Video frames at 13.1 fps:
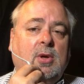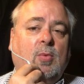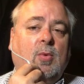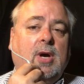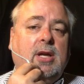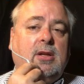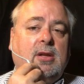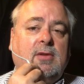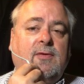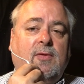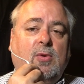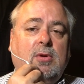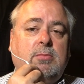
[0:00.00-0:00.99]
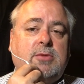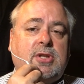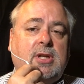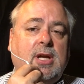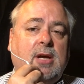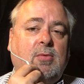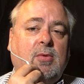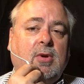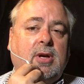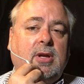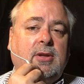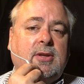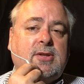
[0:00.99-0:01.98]
Why do the forms not
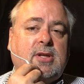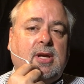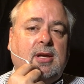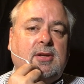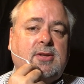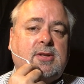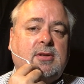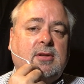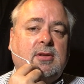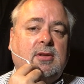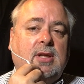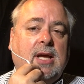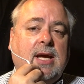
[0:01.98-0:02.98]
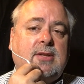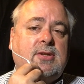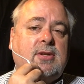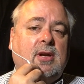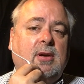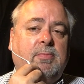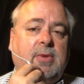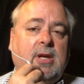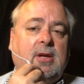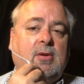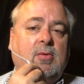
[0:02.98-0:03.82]
work in this case? That's a big